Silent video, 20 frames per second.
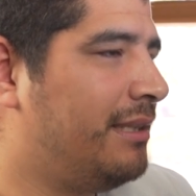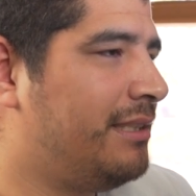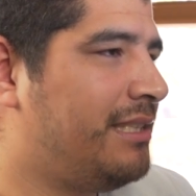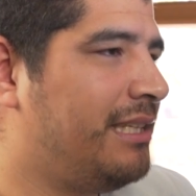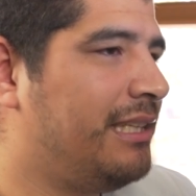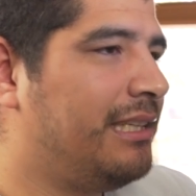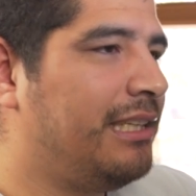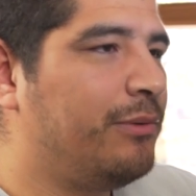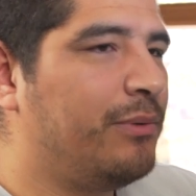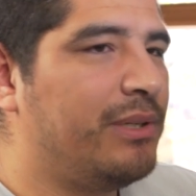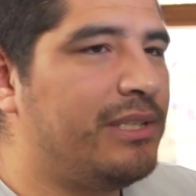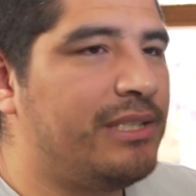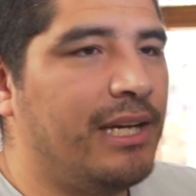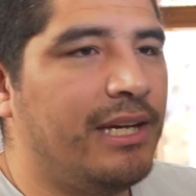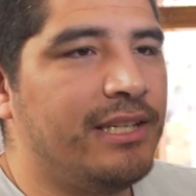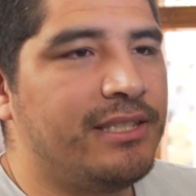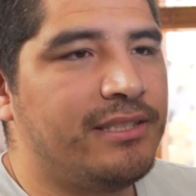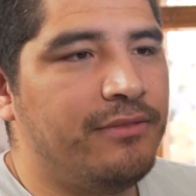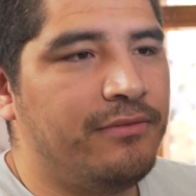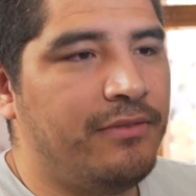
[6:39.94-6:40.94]
dealing with
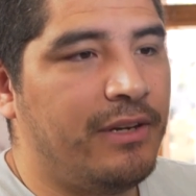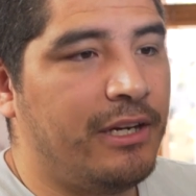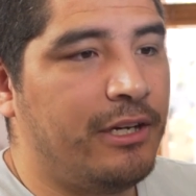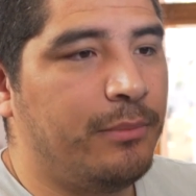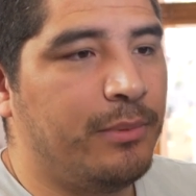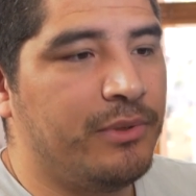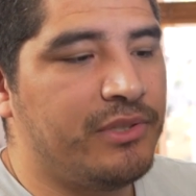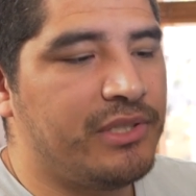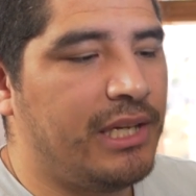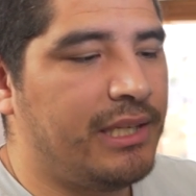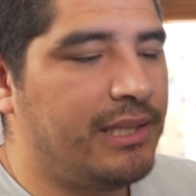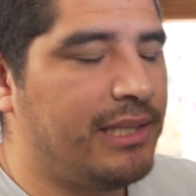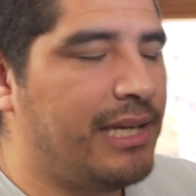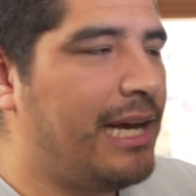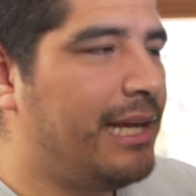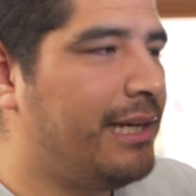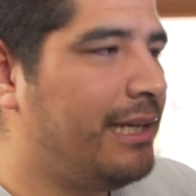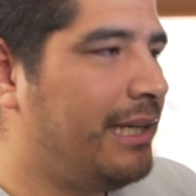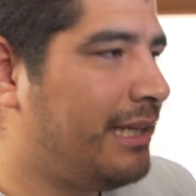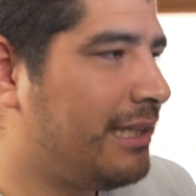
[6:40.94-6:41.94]
dust and variables like
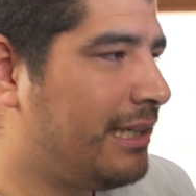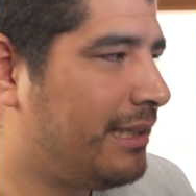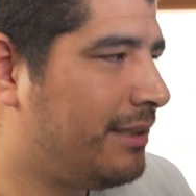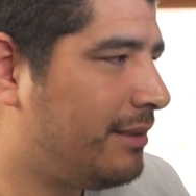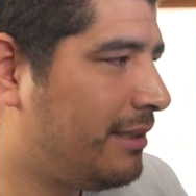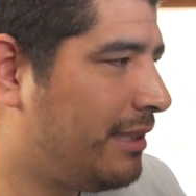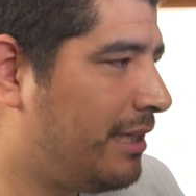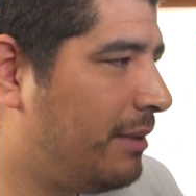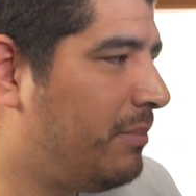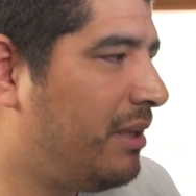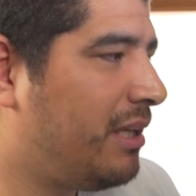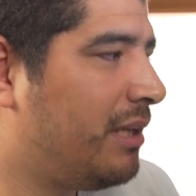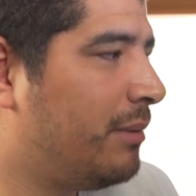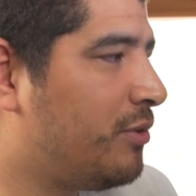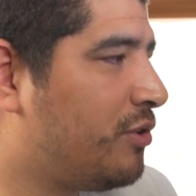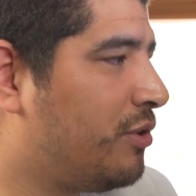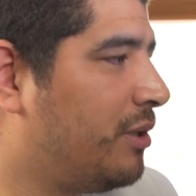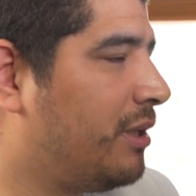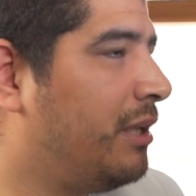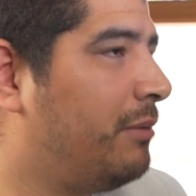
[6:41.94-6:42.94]
that, it can
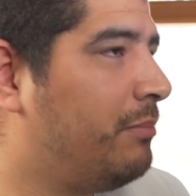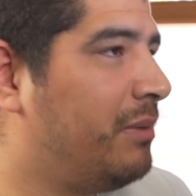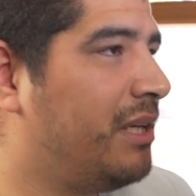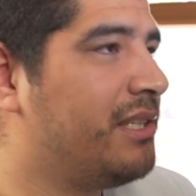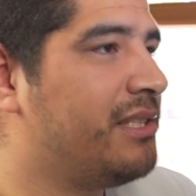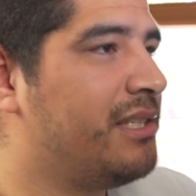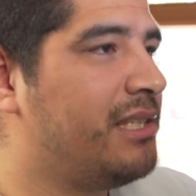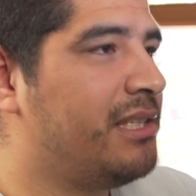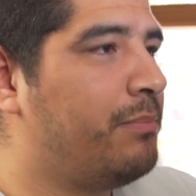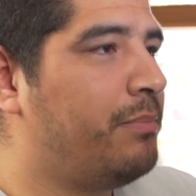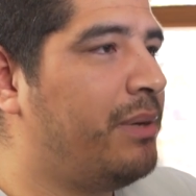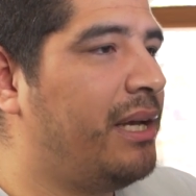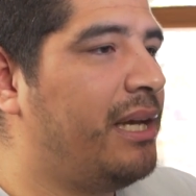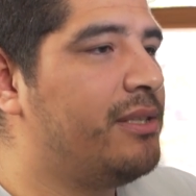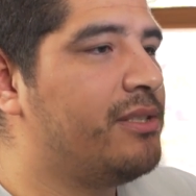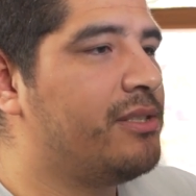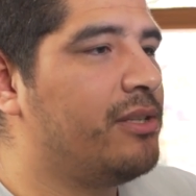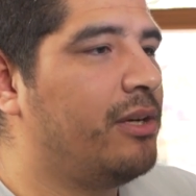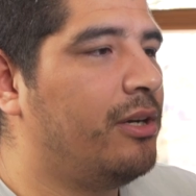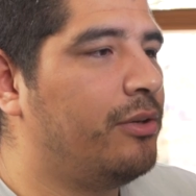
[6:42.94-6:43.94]
become tricky because it
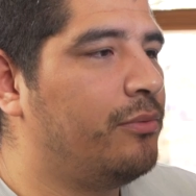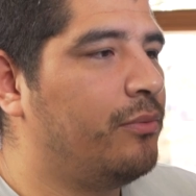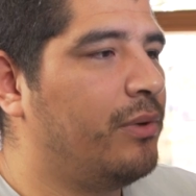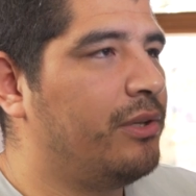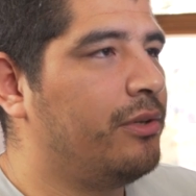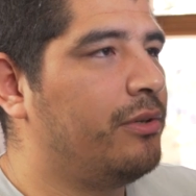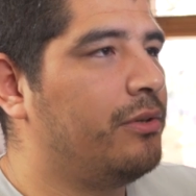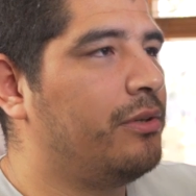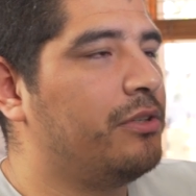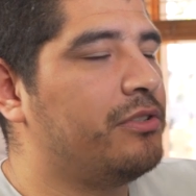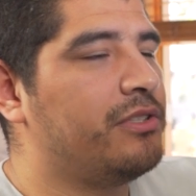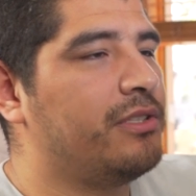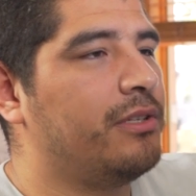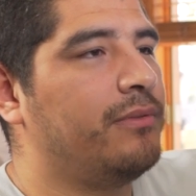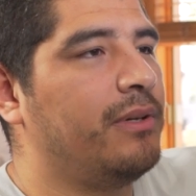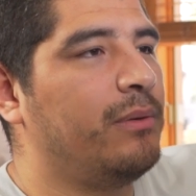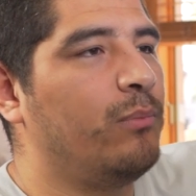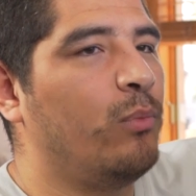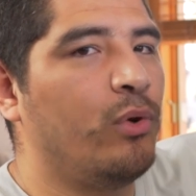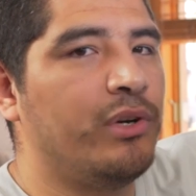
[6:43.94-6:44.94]
depends on whether they're
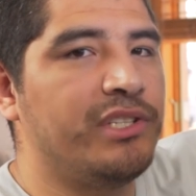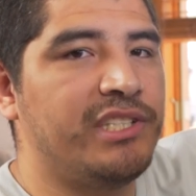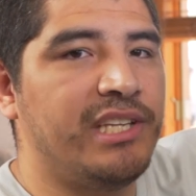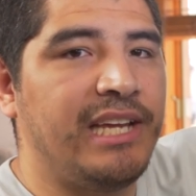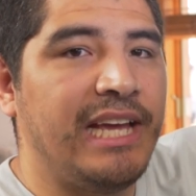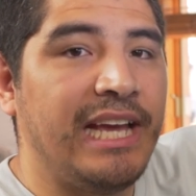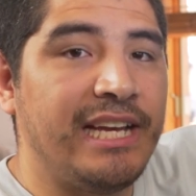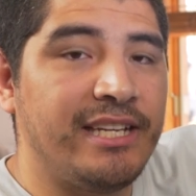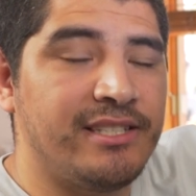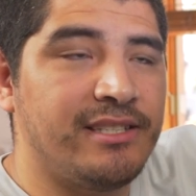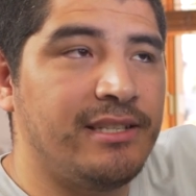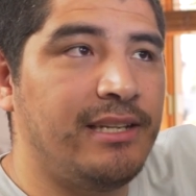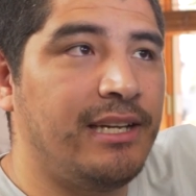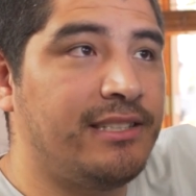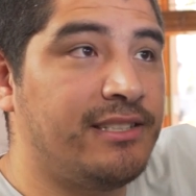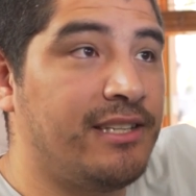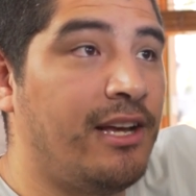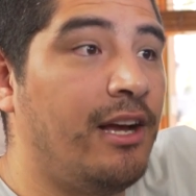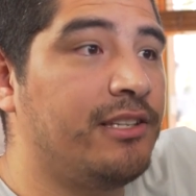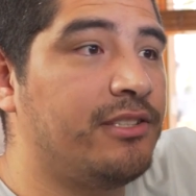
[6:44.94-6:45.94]
serving more as an
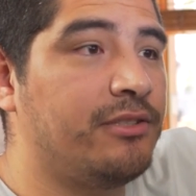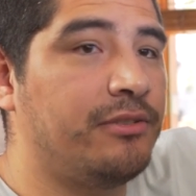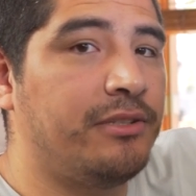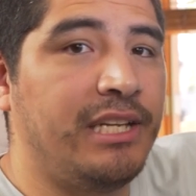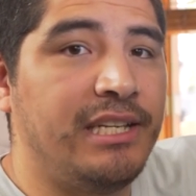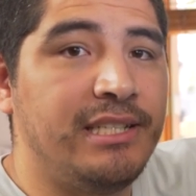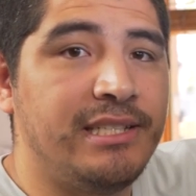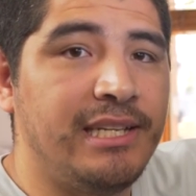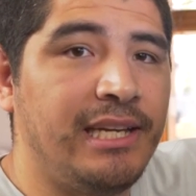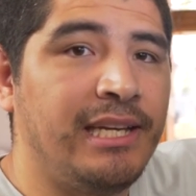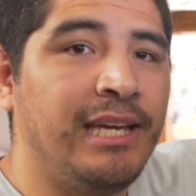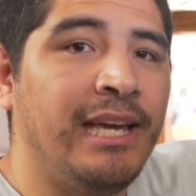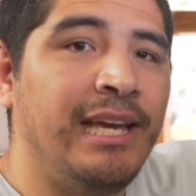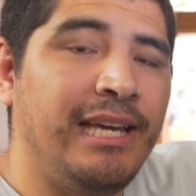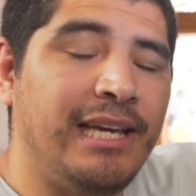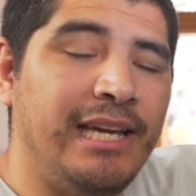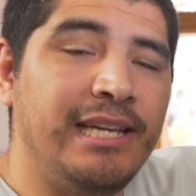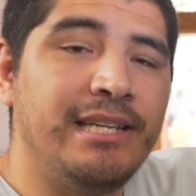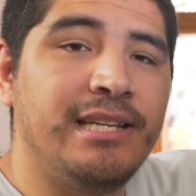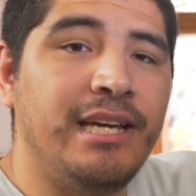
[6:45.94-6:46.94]
exhaust or an intake.
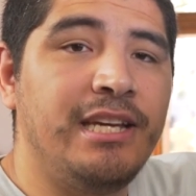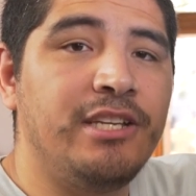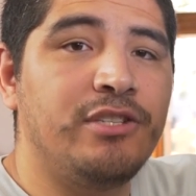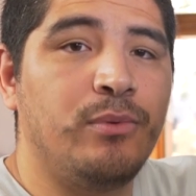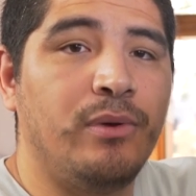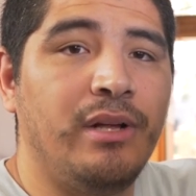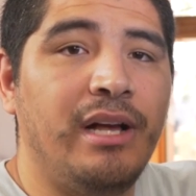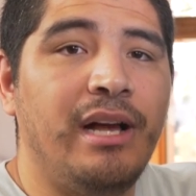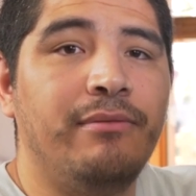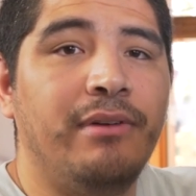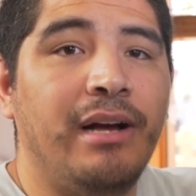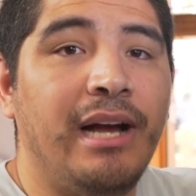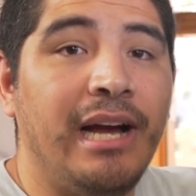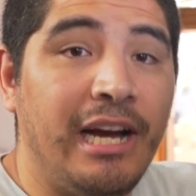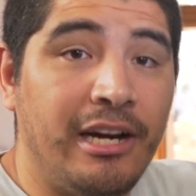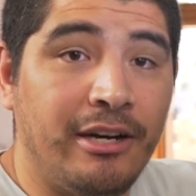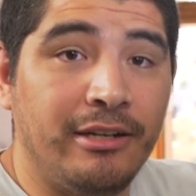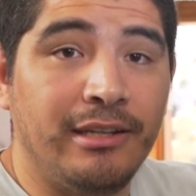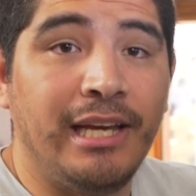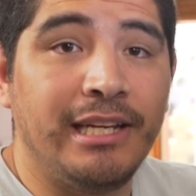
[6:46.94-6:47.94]
Intakes will have a
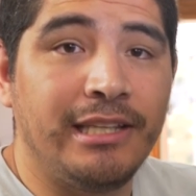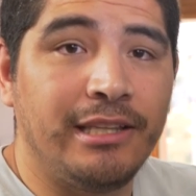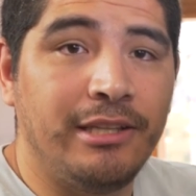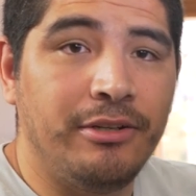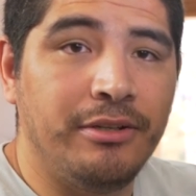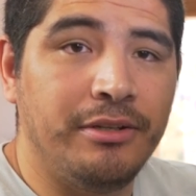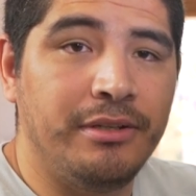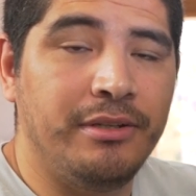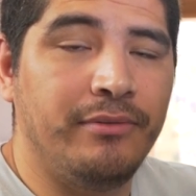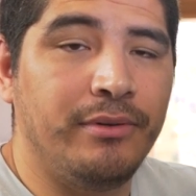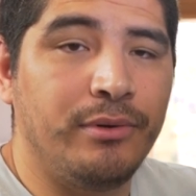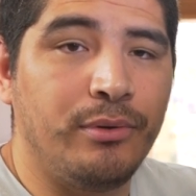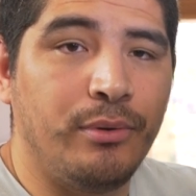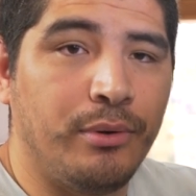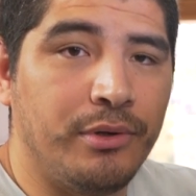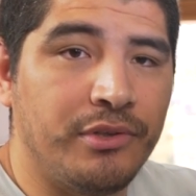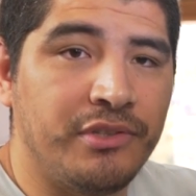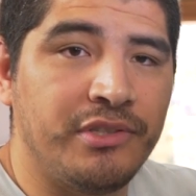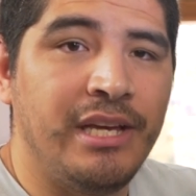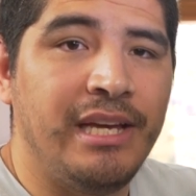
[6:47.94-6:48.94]
higher likelihood of
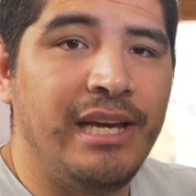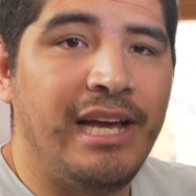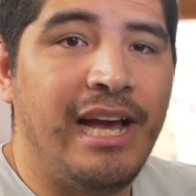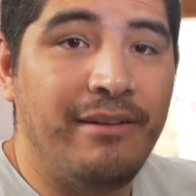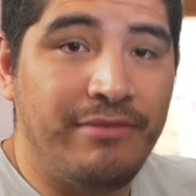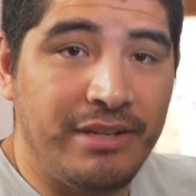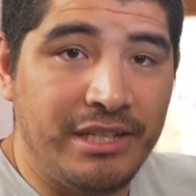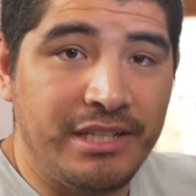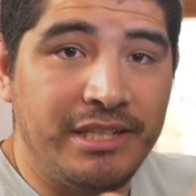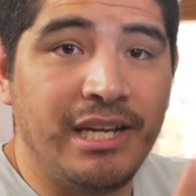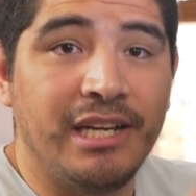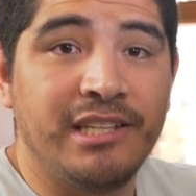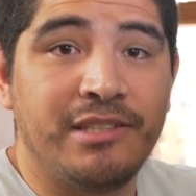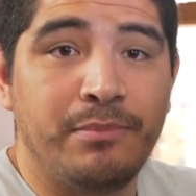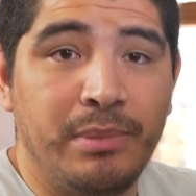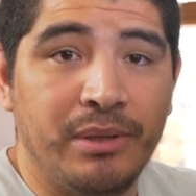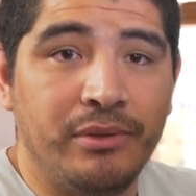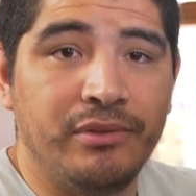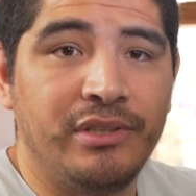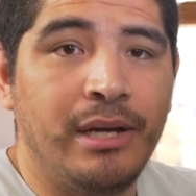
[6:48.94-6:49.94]
course having
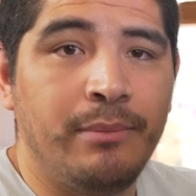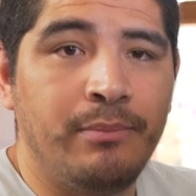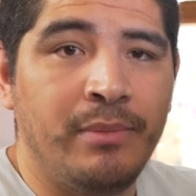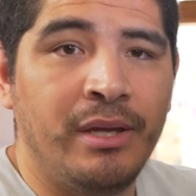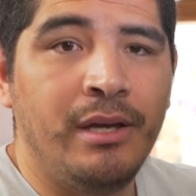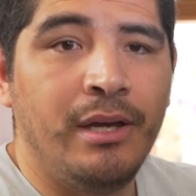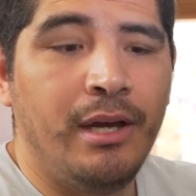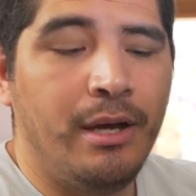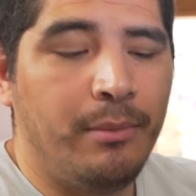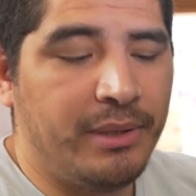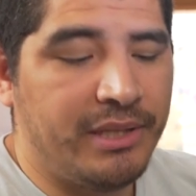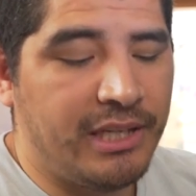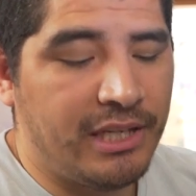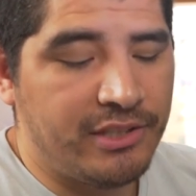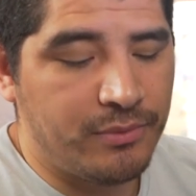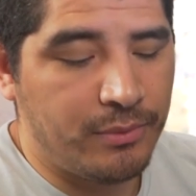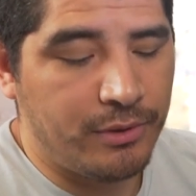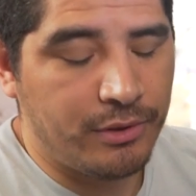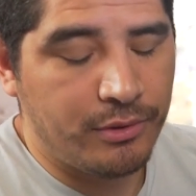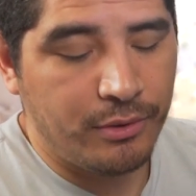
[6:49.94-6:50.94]
dust buildup, but
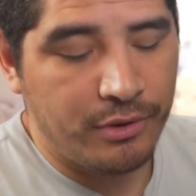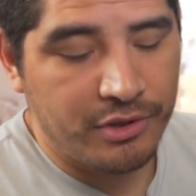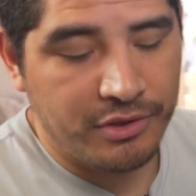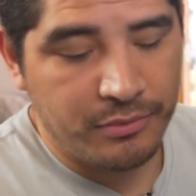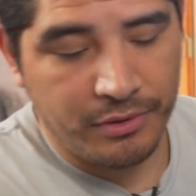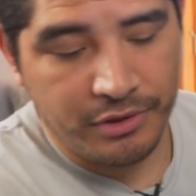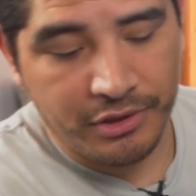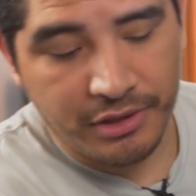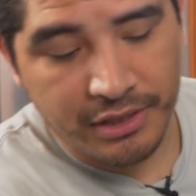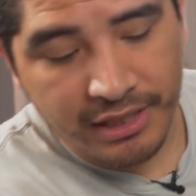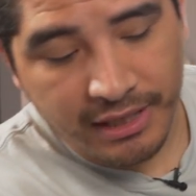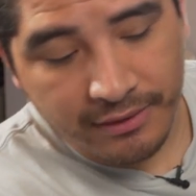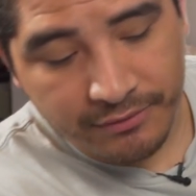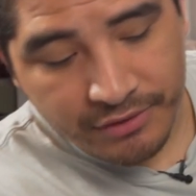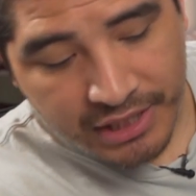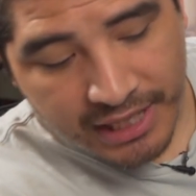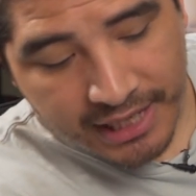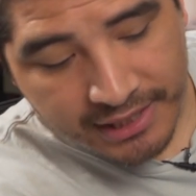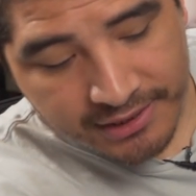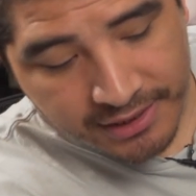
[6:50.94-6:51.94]
that's where, of course, where you can have
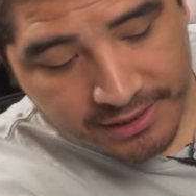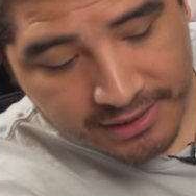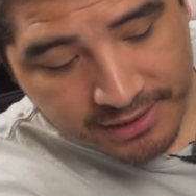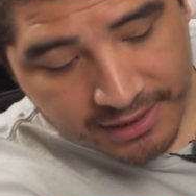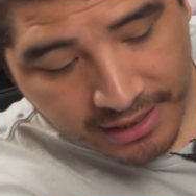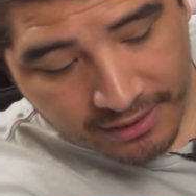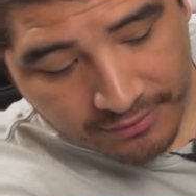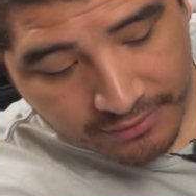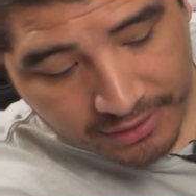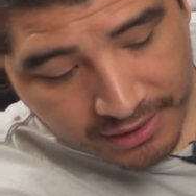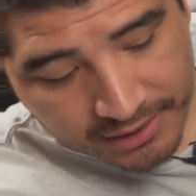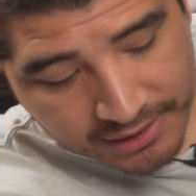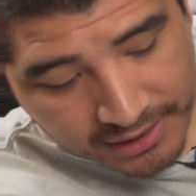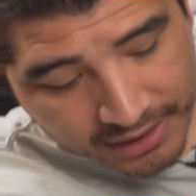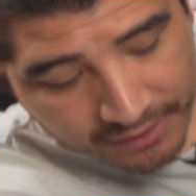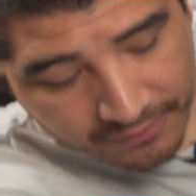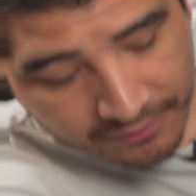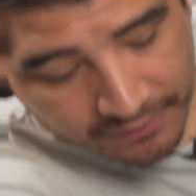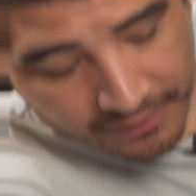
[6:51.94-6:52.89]
chassis that have things like